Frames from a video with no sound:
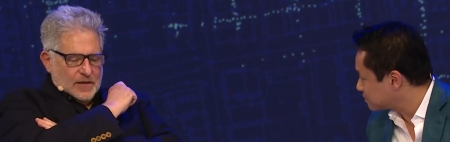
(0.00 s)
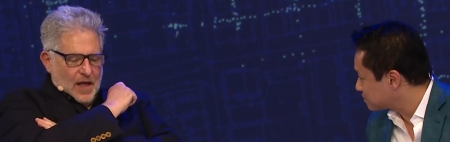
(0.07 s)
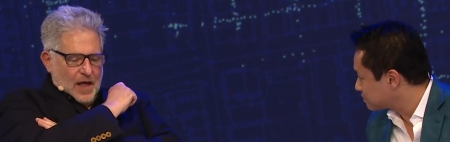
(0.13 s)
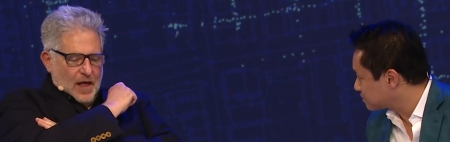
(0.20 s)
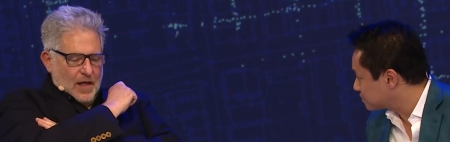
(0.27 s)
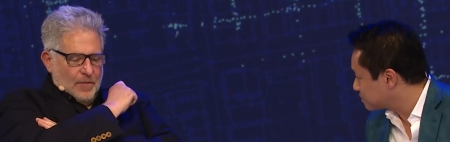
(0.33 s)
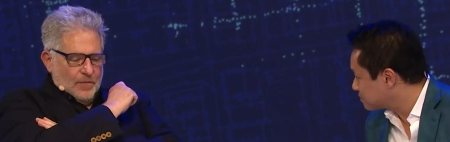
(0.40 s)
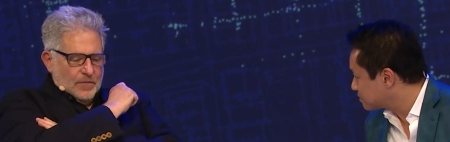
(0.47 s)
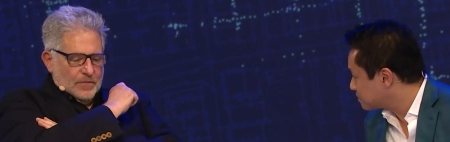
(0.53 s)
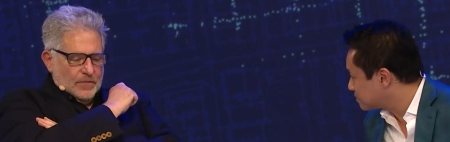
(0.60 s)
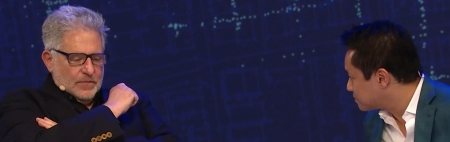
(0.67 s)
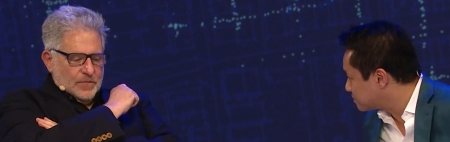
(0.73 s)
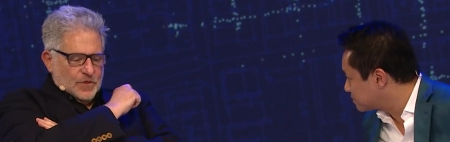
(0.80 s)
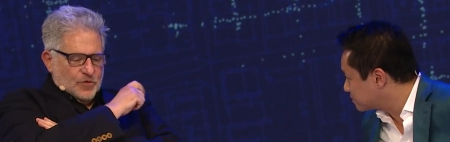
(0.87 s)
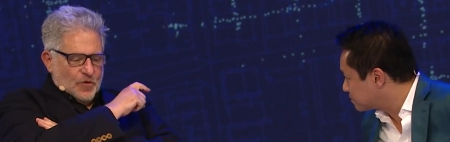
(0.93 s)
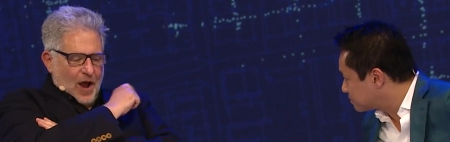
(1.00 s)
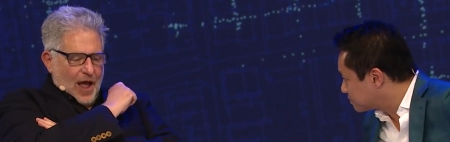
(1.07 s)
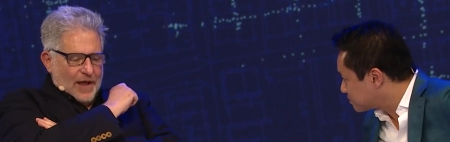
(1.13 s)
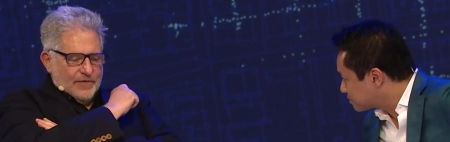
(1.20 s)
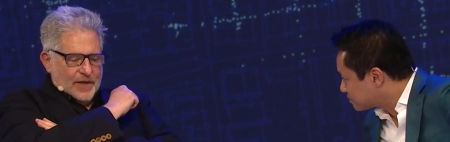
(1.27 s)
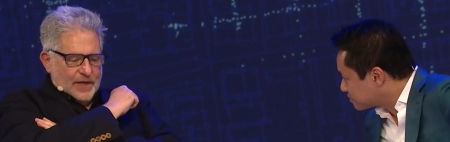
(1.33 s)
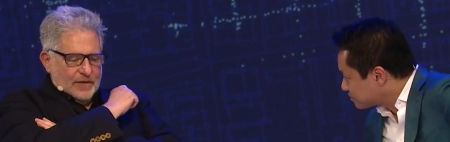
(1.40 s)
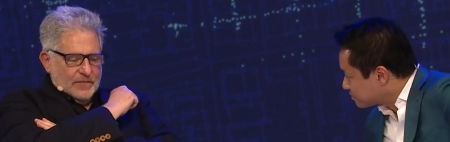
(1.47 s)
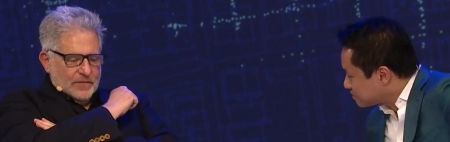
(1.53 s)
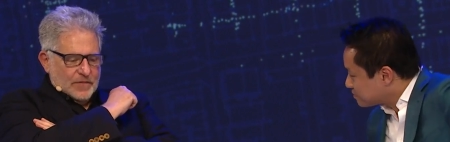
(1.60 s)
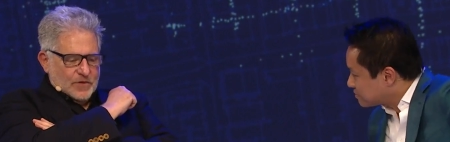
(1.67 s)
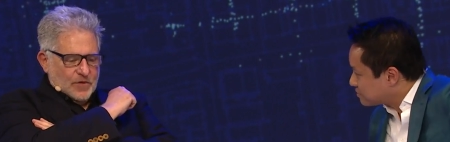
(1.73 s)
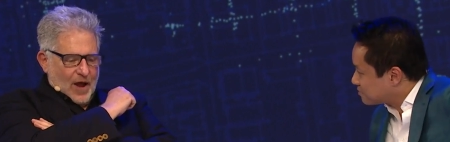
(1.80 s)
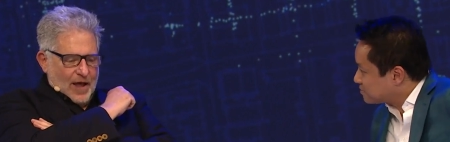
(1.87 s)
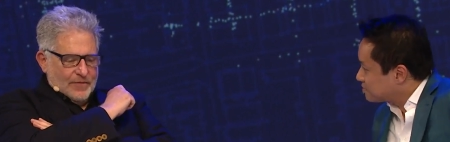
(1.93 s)
Speaker 1: um, driving
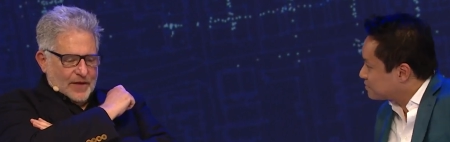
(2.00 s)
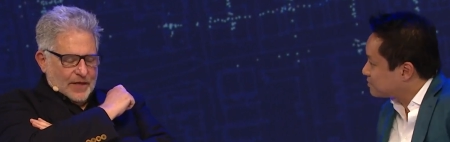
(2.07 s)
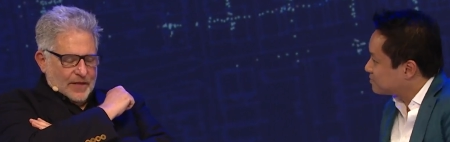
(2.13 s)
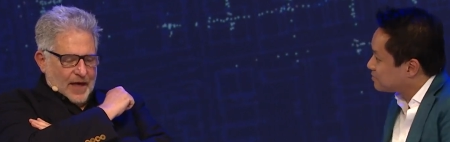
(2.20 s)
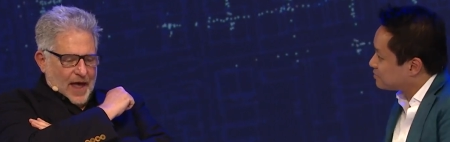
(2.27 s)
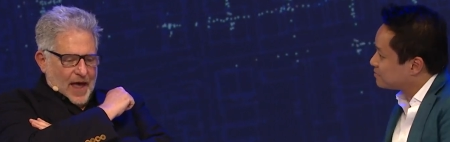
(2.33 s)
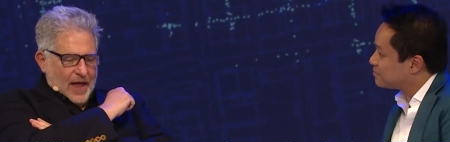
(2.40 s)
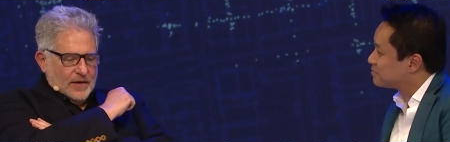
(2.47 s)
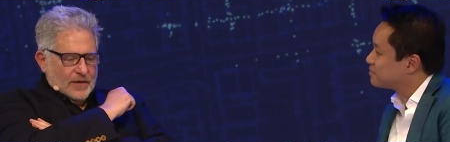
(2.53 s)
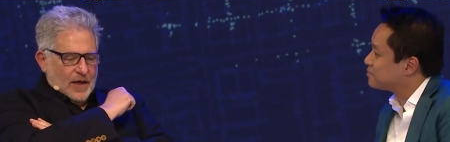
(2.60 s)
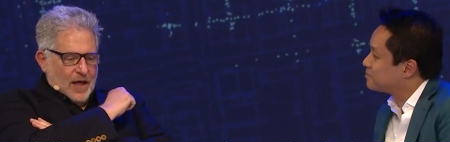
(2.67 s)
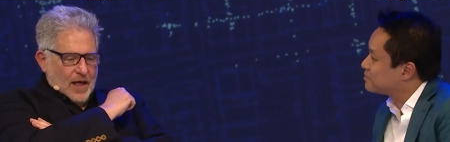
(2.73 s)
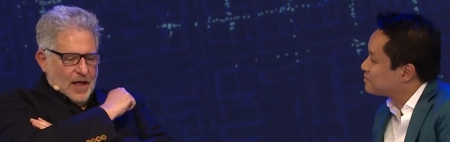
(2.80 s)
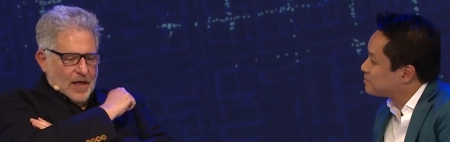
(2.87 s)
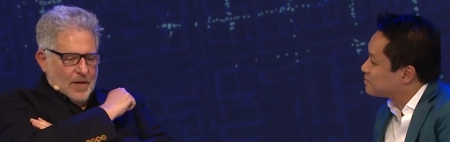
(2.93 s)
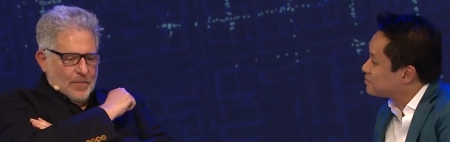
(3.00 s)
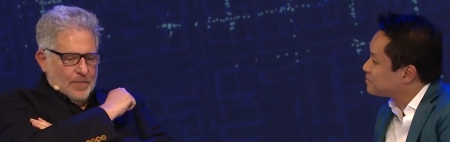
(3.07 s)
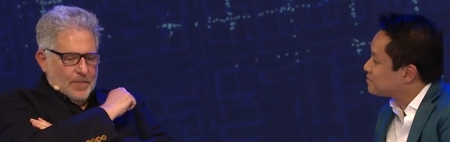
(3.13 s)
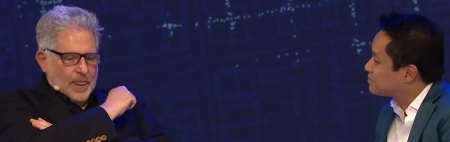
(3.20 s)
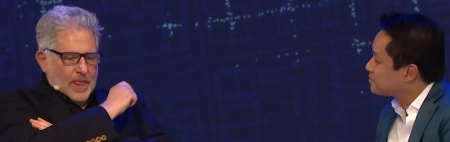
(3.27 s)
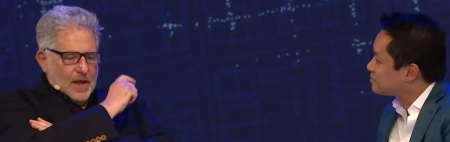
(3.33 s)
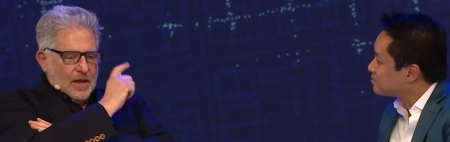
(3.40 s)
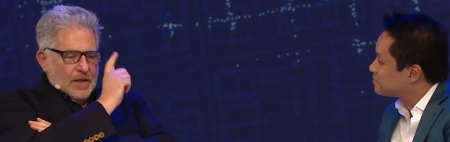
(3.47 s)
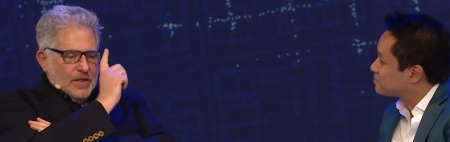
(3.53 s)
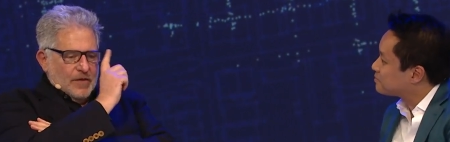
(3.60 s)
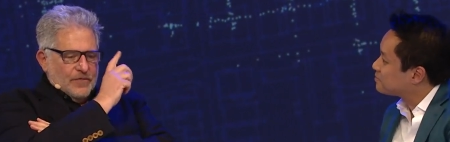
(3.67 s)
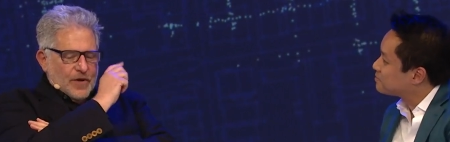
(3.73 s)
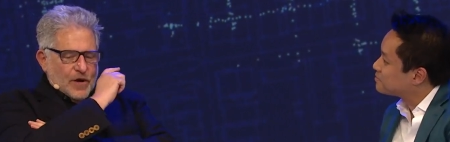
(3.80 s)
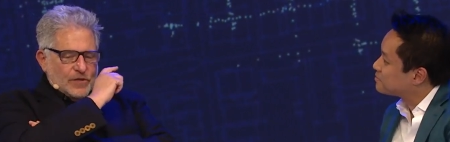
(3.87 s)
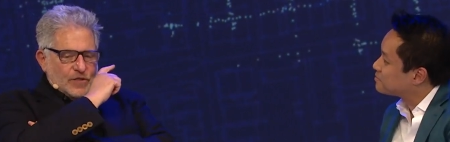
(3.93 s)
driving that. Um, the
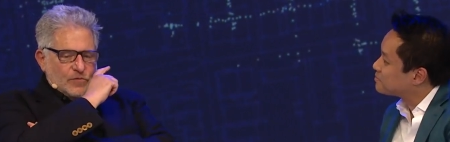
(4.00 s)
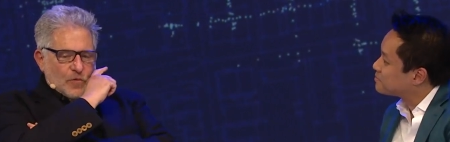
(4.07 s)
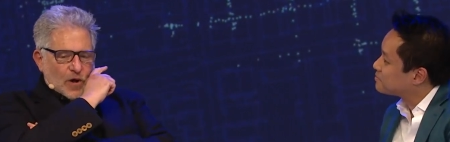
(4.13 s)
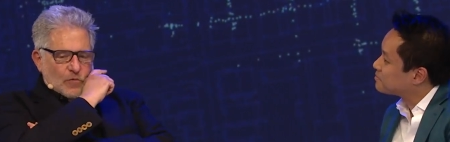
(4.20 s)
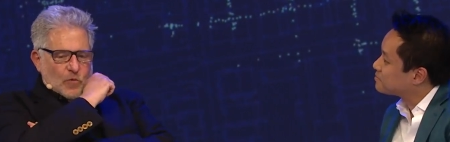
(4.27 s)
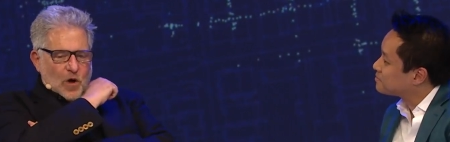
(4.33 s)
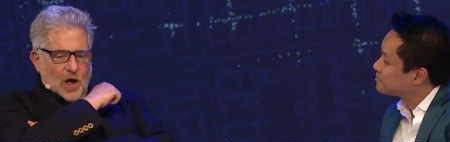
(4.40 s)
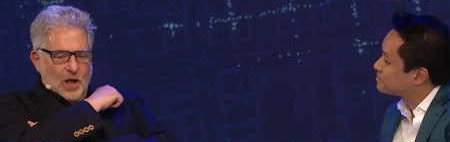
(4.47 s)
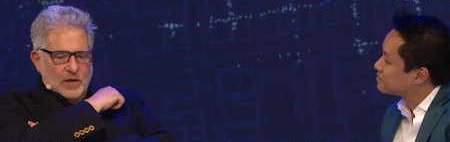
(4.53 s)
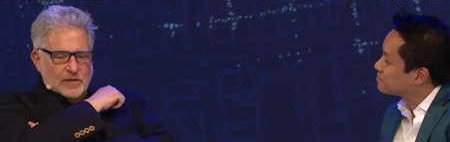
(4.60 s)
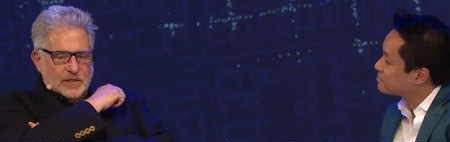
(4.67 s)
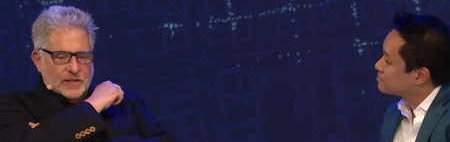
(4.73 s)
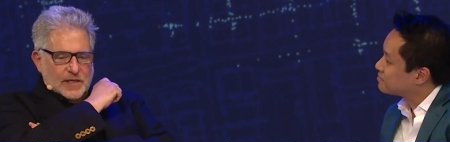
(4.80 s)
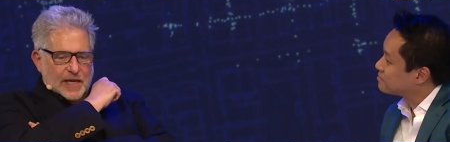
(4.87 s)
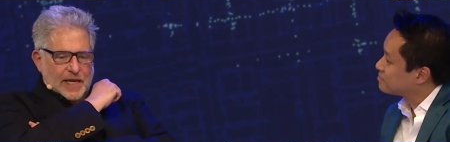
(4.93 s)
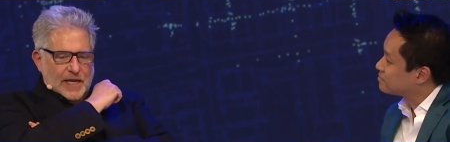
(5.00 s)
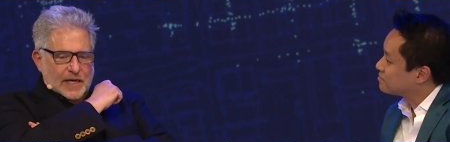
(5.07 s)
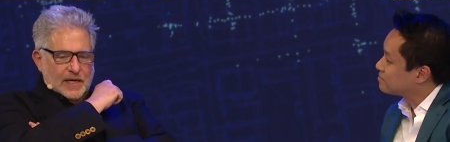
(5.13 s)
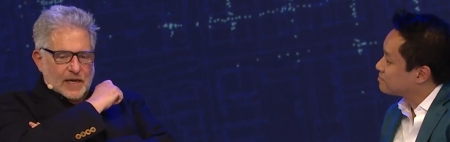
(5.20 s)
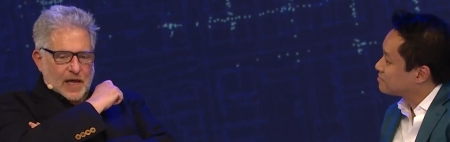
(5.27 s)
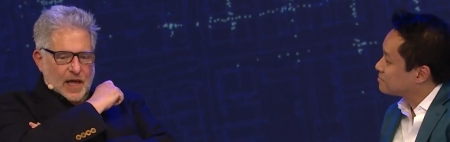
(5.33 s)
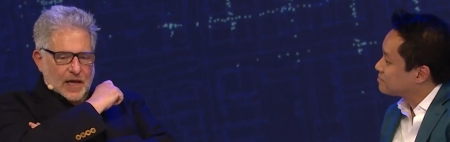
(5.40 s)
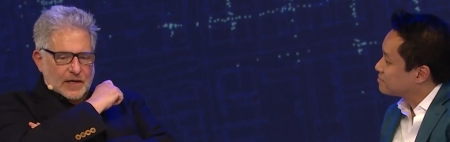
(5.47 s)
first one was in uh,